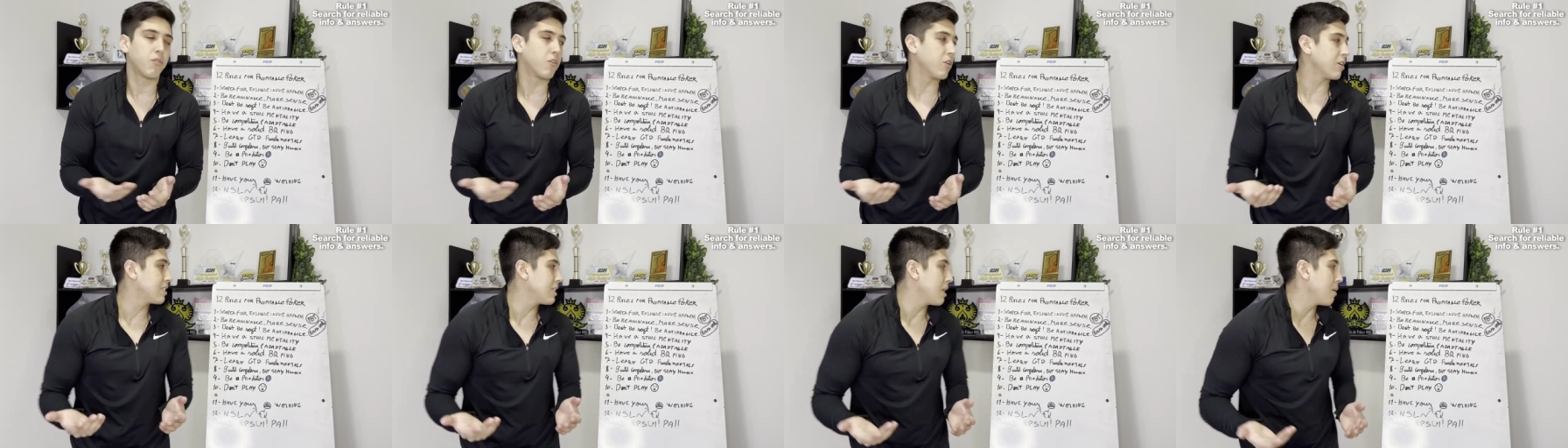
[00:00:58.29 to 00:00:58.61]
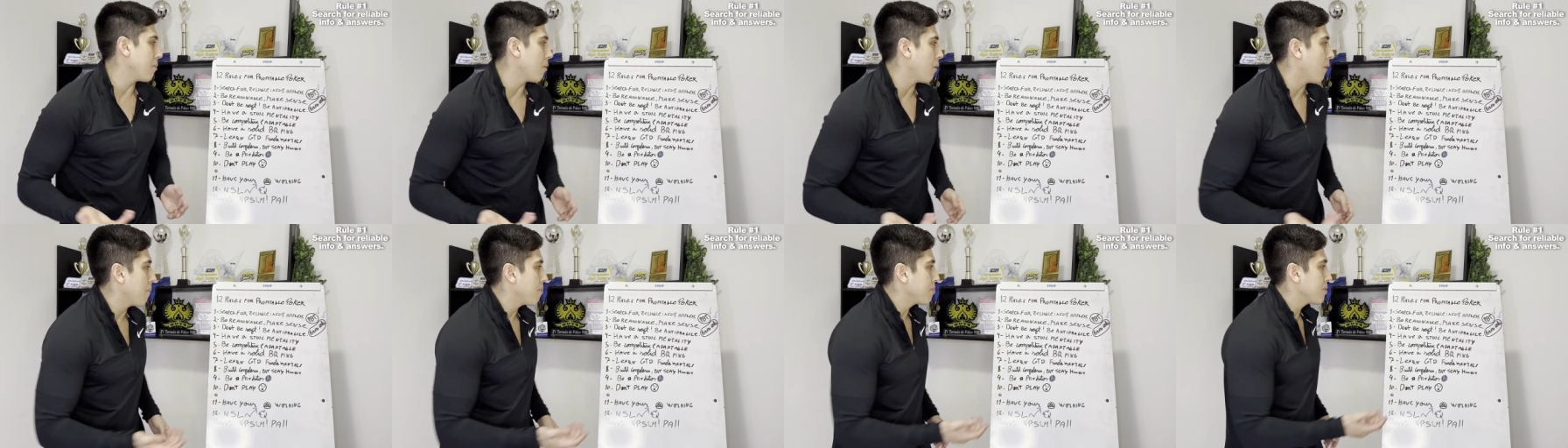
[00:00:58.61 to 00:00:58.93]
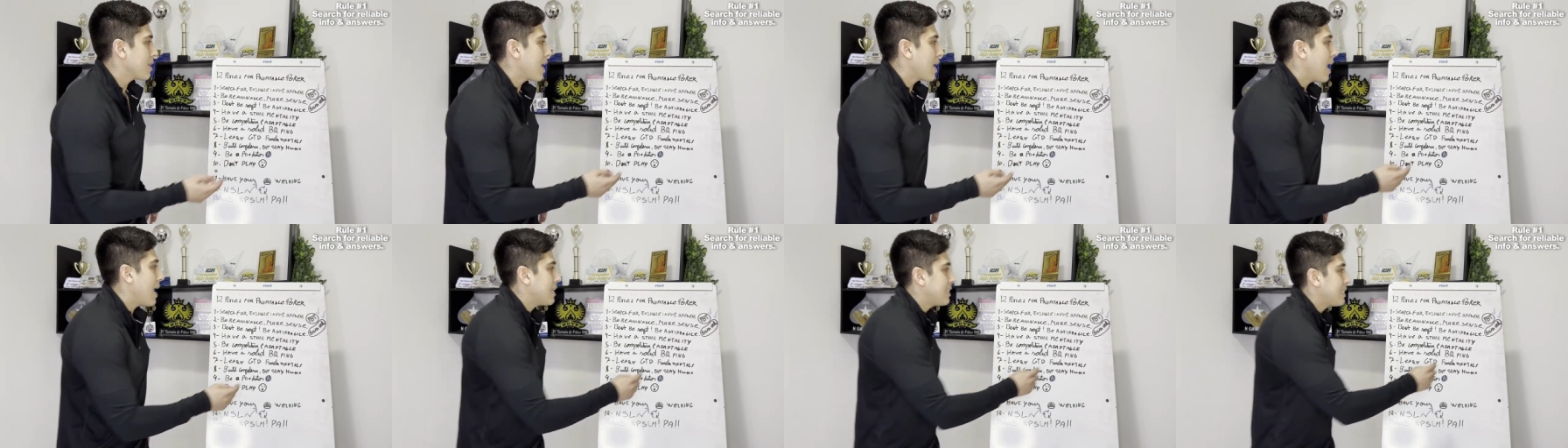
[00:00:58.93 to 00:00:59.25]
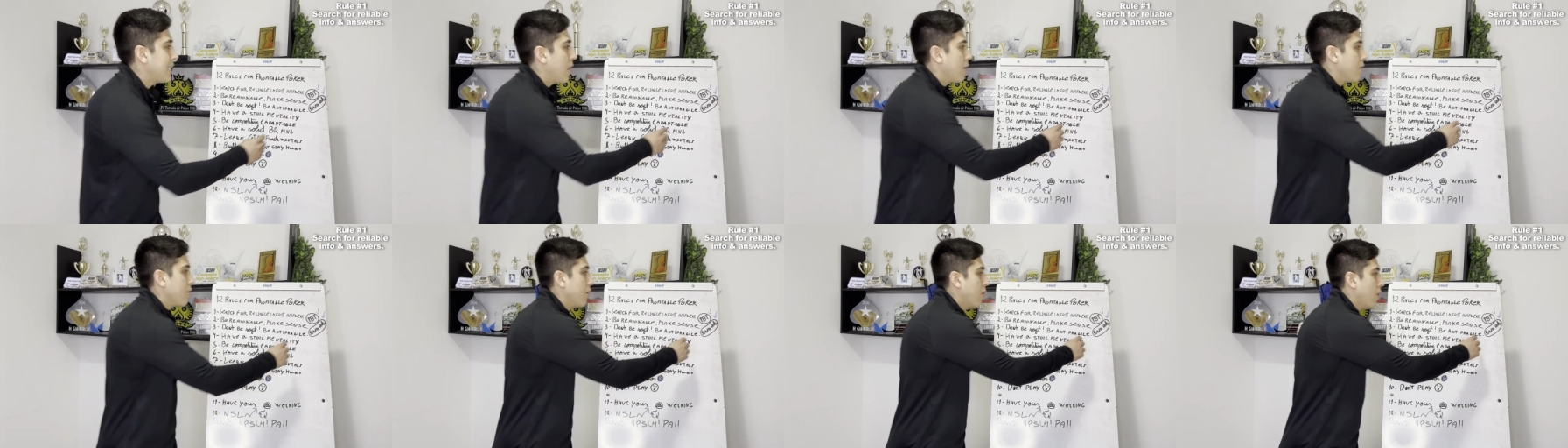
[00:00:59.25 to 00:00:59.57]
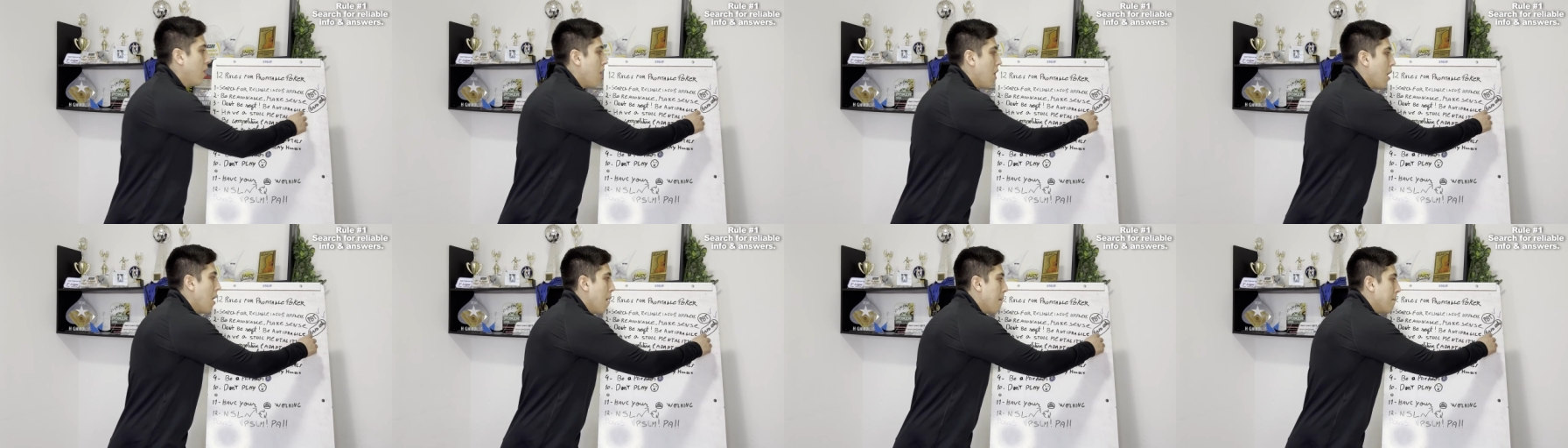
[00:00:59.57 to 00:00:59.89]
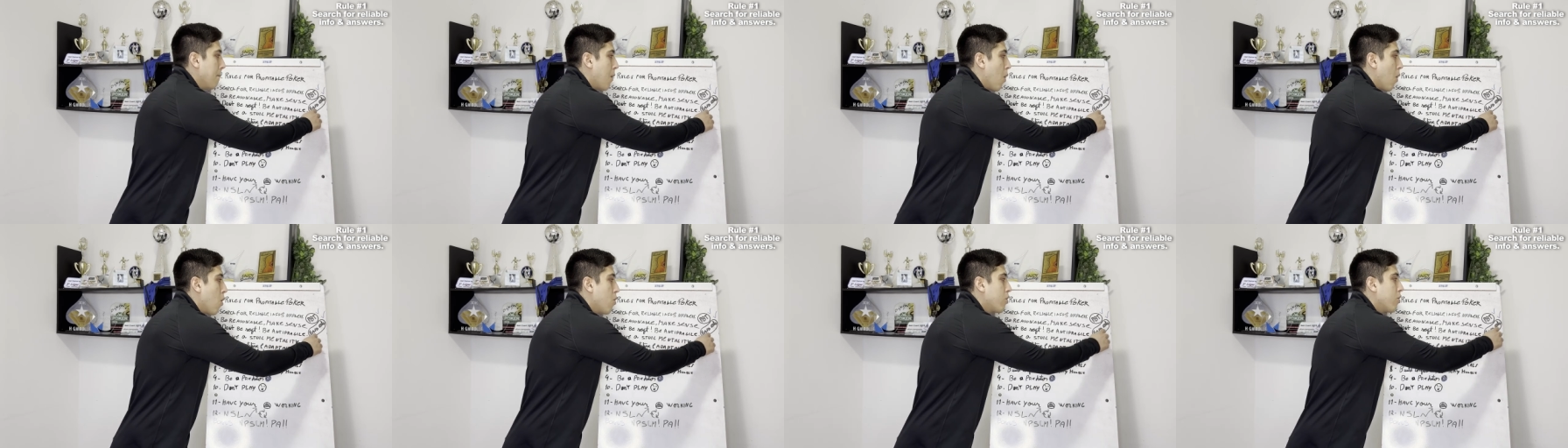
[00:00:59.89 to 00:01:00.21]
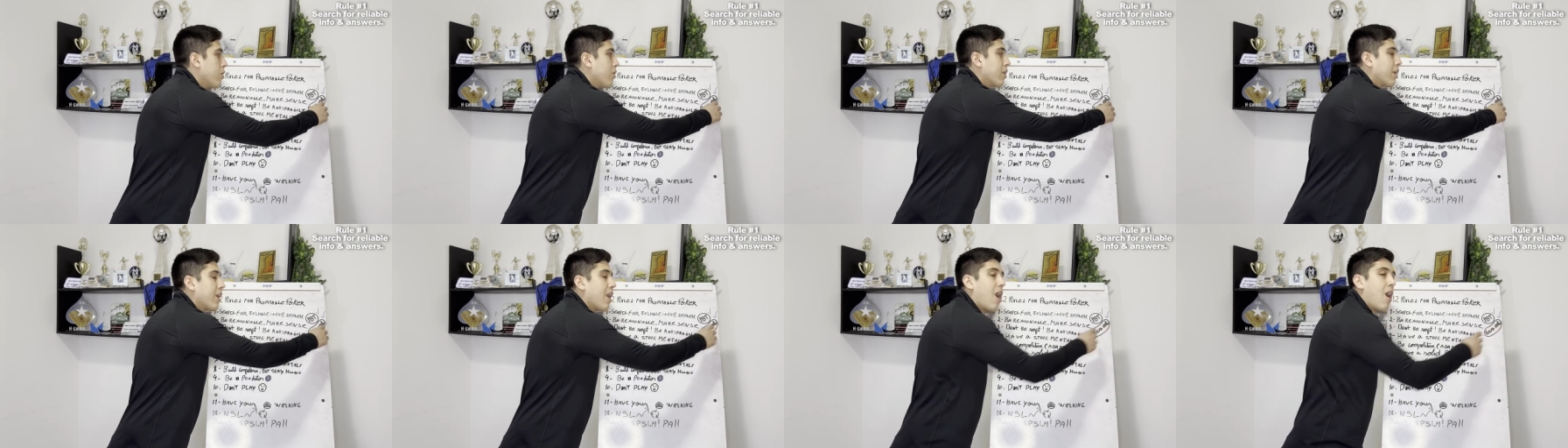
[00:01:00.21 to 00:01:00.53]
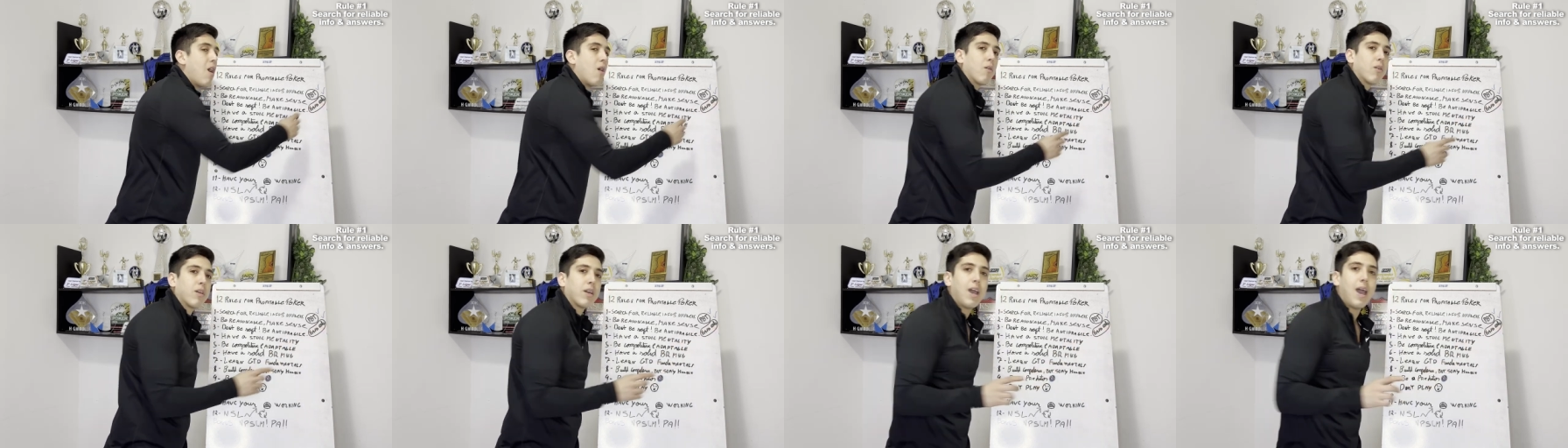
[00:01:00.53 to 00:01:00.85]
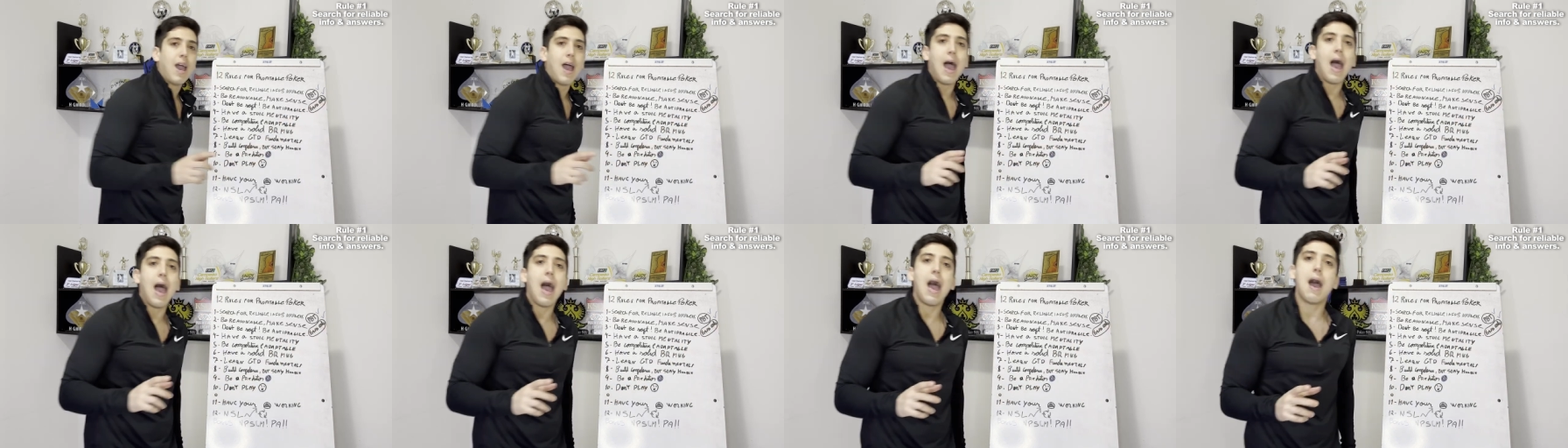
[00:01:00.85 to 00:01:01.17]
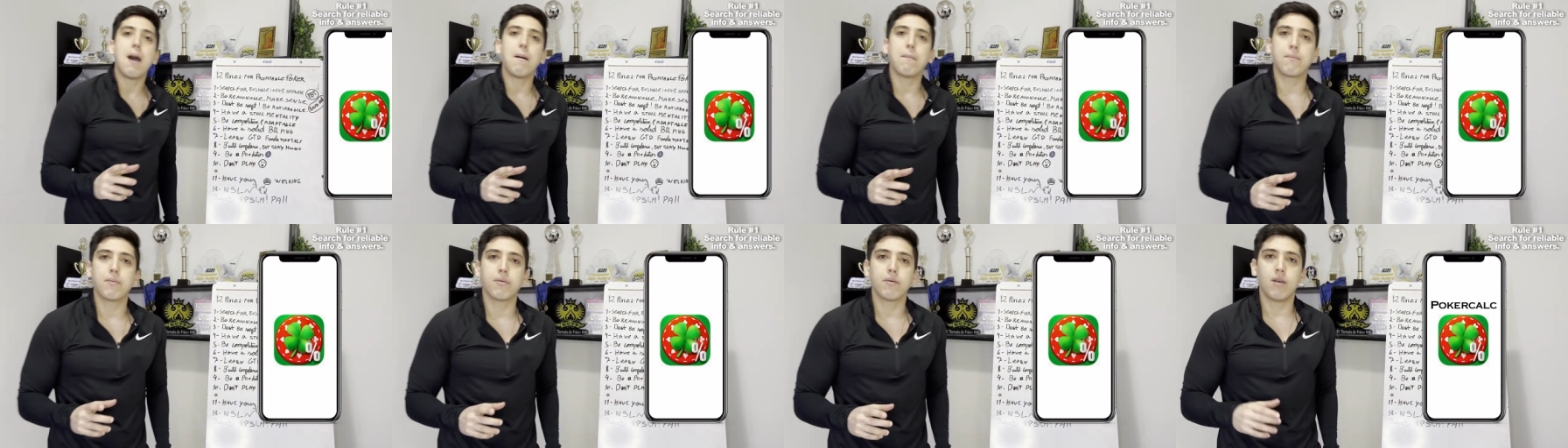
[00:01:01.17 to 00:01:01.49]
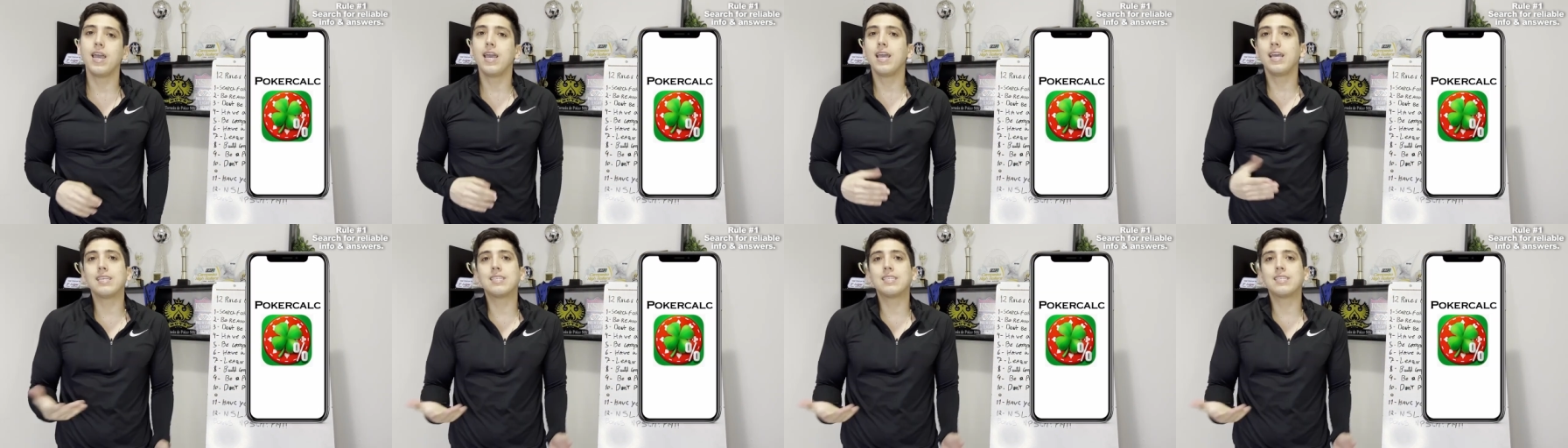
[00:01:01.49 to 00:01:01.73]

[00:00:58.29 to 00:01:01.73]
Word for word: For example, I tell you, Poker Calc app